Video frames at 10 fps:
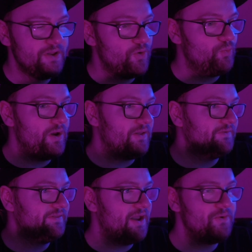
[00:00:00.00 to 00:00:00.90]
well,
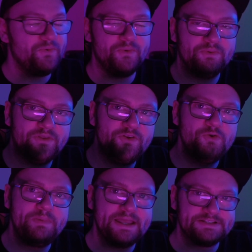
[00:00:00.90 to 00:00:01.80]
now the new
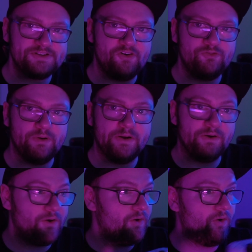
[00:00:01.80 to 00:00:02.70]
beta
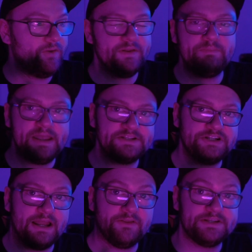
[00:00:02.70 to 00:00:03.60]
software on the beta
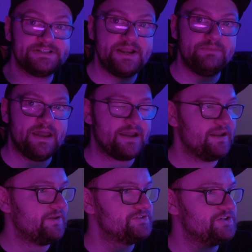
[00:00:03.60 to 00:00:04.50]
channel on the Steam Deck
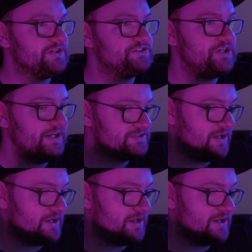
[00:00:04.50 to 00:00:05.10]
allows you to change the